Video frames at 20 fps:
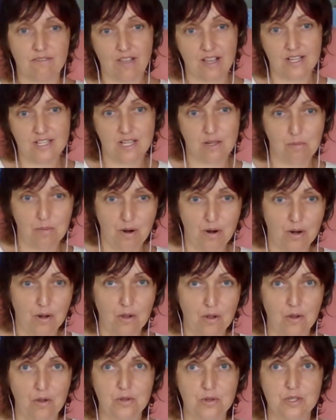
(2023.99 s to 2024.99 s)
vaccine
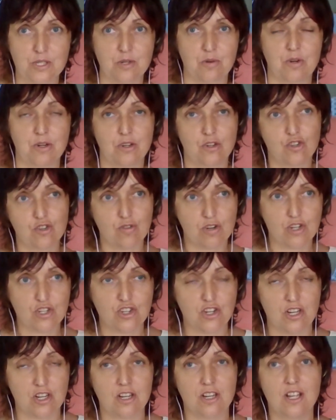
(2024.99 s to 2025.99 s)
protocols or
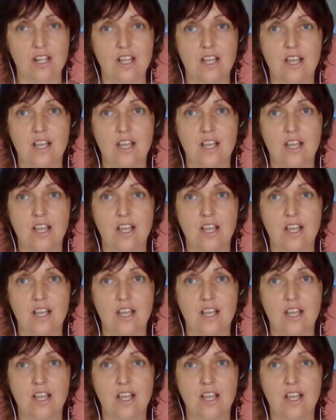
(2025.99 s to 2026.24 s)
nutrition.